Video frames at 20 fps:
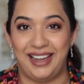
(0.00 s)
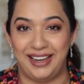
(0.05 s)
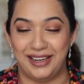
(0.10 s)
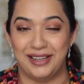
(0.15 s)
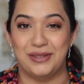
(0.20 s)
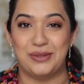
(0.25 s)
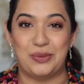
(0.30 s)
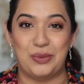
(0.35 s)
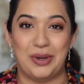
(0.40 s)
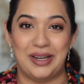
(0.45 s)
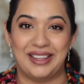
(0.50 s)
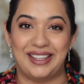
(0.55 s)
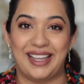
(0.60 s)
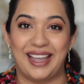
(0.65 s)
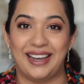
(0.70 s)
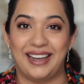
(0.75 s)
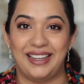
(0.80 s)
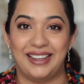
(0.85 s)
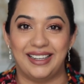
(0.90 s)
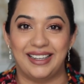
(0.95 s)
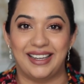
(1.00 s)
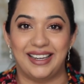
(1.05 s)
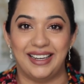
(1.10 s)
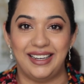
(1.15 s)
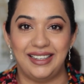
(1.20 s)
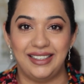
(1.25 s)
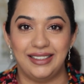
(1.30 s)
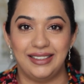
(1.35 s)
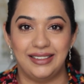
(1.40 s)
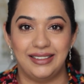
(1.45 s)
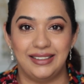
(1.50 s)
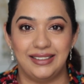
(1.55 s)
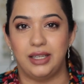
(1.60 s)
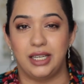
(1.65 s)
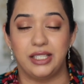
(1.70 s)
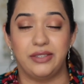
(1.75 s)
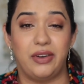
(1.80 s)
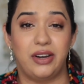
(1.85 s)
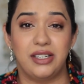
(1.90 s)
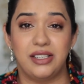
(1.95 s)
It is worth getting the kit.
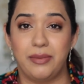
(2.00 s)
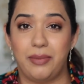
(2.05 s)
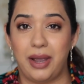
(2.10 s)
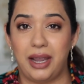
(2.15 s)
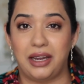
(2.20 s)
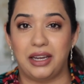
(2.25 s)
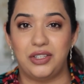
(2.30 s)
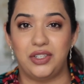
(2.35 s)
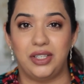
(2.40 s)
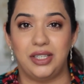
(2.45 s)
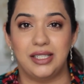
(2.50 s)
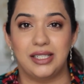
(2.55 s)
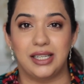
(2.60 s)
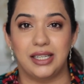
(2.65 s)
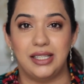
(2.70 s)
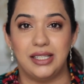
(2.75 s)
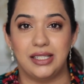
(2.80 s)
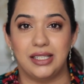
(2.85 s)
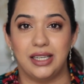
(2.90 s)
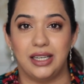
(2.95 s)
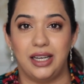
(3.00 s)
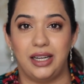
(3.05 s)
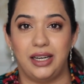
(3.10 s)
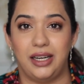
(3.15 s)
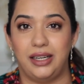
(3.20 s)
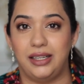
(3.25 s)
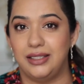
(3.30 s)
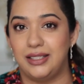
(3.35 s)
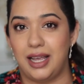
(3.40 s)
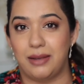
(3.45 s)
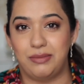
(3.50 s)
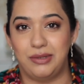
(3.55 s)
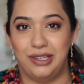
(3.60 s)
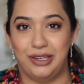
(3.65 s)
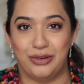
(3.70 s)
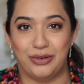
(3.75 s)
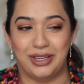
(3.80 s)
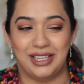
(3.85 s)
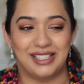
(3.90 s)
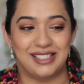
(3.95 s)
As far as the packaging is concerned, it is
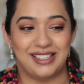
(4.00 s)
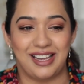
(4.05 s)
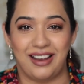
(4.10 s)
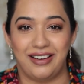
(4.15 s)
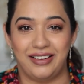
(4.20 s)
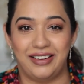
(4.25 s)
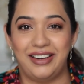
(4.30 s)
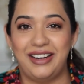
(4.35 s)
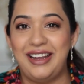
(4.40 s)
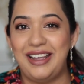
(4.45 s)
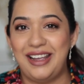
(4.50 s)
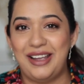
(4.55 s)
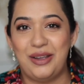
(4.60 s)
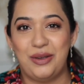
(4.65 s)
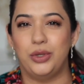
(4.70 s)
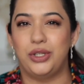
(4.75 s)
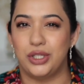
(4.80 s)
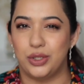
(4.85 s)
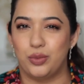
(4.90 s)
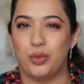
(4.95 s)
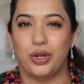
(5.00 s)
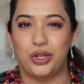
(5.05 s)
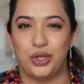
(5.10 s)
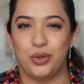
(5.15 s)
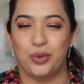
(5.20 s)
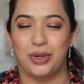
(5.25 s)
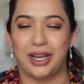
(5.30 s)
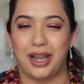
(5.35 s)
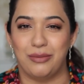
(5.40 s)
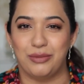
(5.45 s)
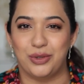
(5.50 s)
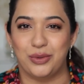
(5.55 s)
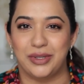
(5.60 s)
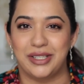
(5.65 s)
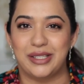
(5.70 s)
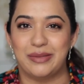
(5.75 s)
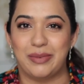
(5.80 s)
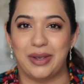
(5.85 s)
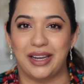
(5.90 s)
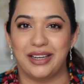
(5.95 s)
absolutely stellar, which is what you would come to
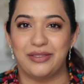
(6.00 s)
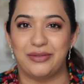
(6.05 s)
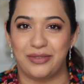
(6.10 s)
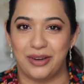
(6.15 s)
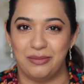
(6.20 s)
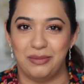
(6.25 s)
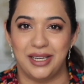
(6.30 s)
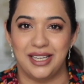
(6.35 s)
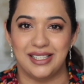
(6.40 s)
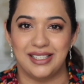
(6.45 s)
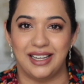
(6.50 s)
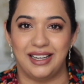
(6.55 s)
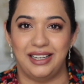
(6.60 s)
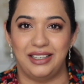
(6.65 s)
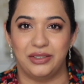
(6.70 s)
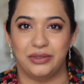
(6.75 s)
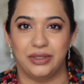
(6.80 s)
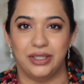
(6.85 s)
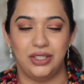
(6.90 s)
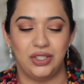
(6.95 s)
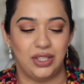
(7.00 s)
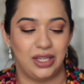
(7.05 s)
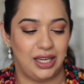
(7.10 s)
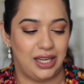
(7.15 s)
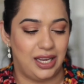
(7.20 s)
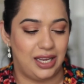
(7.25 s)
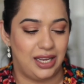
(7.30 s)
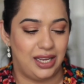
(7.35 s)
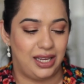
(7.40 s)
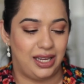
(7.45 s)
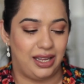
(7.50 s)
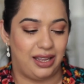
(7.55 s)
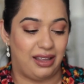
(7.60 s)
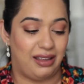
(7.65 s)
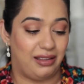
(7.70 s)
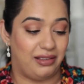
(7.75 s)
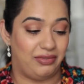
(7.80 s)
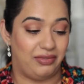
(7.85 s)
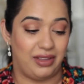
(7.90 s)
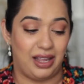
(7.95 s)
expect from Lisa Eldridge.
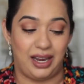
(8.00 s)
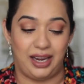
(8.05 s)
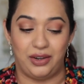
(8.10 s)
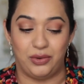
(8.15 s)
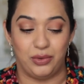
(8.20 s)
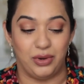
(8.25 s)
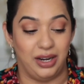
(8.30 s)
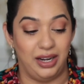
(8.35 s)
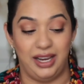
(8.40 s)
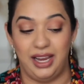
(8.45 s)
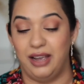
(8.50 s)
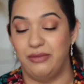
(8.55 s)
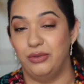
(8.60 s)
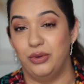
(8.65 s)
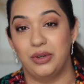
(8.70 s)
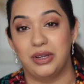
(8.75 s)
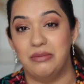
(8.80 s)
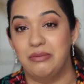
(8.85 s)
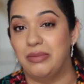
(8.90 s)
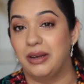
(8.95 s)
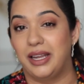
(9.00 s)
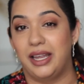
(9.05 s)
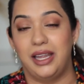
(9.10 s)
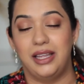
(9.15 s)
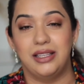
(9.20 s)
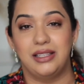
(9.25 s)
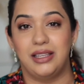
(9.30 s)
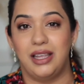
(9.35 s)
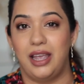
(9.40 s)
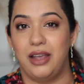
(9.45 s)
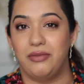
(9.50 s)
I really have no complaints.